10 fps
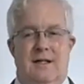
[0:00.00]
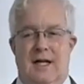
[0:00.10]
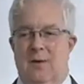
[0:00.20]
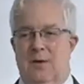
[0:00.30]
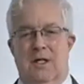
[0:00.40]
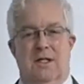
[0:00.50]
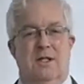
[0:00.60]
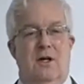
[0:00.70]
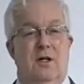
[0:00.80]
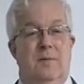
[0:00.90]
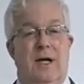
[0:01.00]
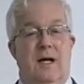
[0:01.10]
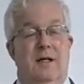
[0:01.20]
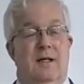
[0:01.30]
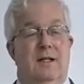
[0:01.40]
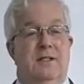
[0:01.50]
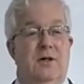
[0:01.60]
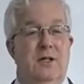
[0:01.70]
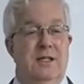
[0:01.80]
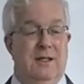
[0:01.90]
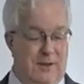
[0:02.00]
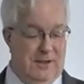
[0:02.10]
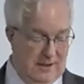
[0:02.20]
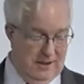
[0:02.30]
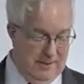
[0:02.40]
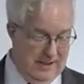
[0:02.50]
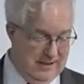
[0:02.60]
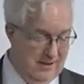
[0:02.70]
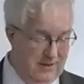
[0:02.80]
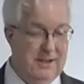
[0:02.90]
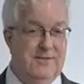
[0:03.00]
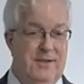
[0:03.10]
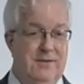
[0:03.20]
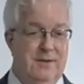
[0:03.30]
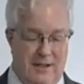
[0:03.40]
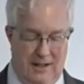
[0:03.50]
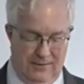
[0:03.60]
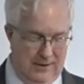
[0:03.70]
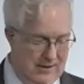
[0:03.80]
Now we're going to talk about and we've talked about attorney's fees recovery.